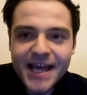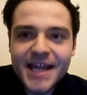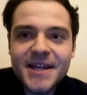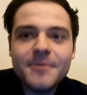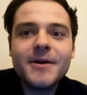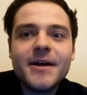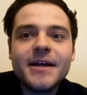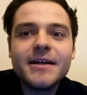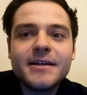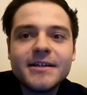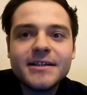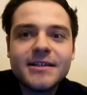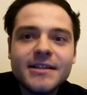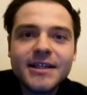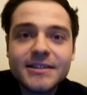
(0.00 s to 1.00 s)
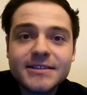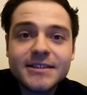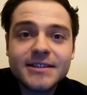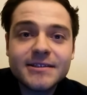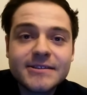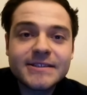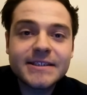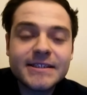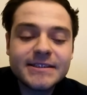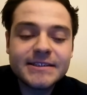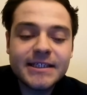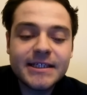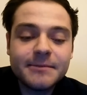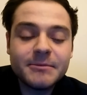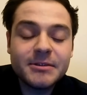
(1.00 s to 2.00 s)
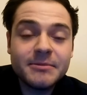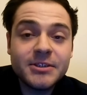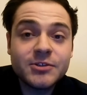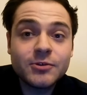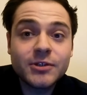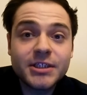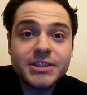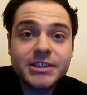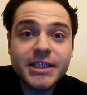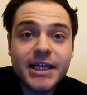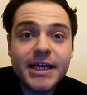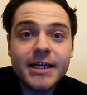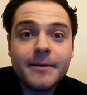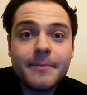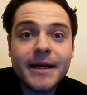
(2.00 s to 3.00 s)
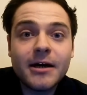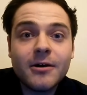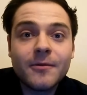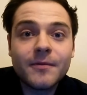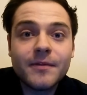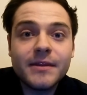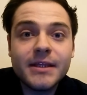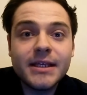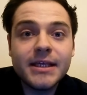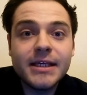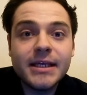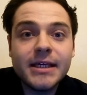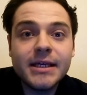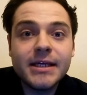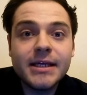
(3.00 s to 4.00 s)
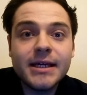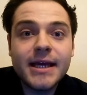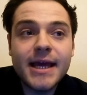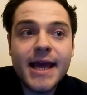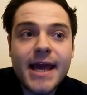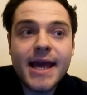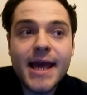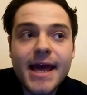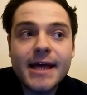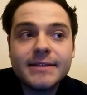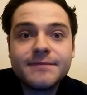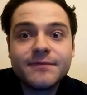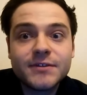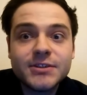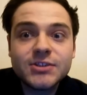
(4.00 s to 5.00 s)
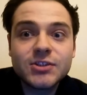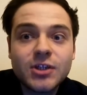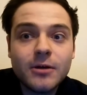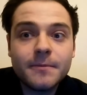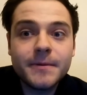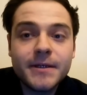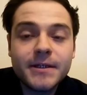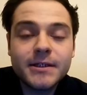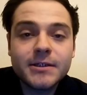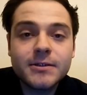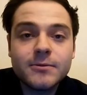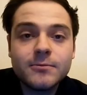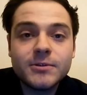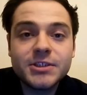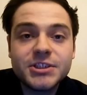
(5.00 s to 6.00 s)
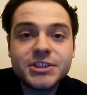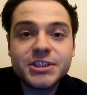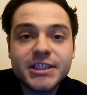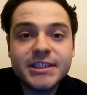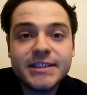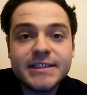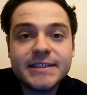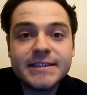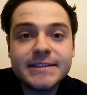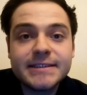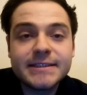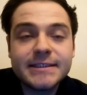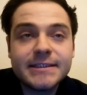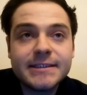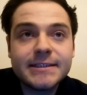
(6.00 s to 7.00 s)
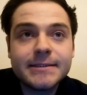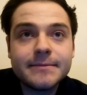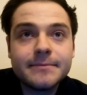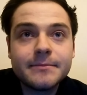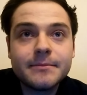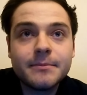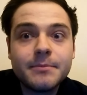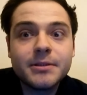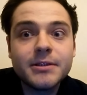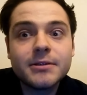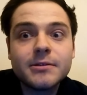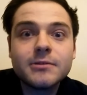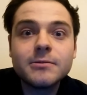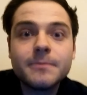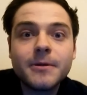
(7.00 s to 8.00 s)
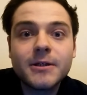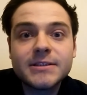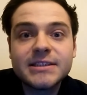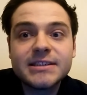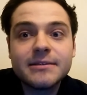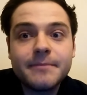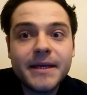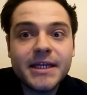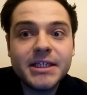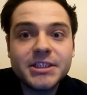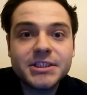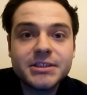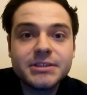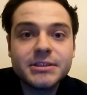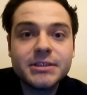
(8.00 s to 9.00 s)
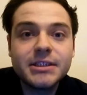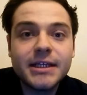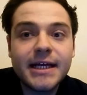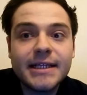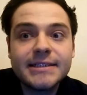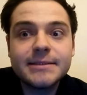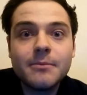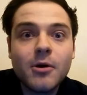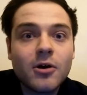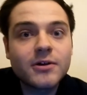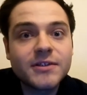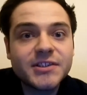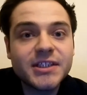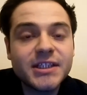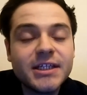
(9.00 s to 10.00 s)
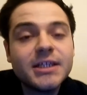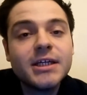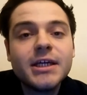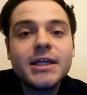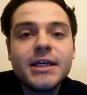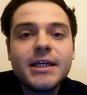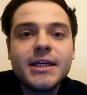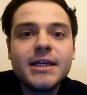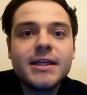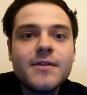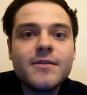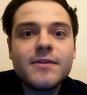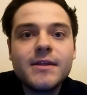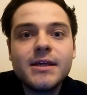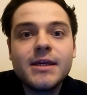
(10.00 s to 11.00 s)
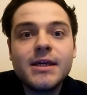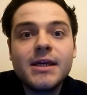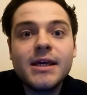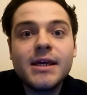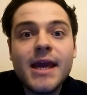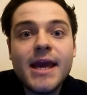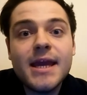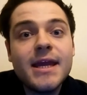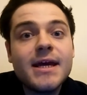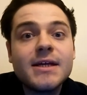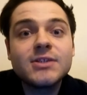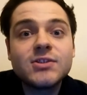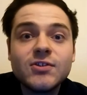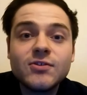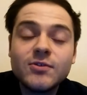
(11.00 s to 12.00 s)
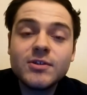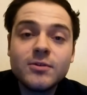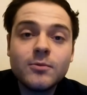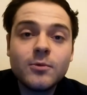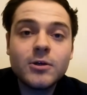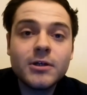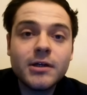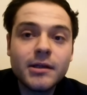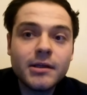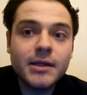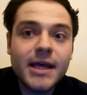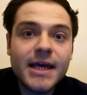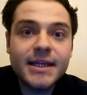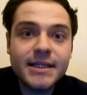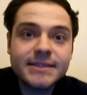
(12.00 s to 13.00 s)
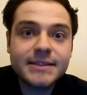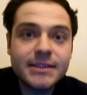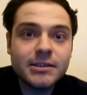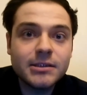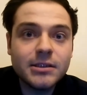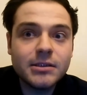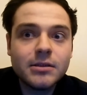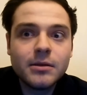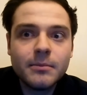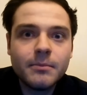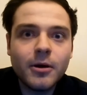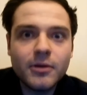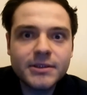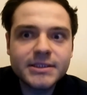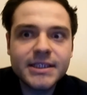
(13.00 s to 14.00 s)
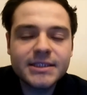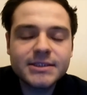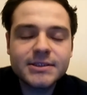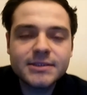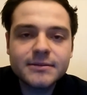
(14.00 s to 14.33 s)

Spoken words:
Anyway, like the title says, I'm going to be talking today about the first topic, which is political participation and democracy in the AS Unit 1 Edexcel Politics.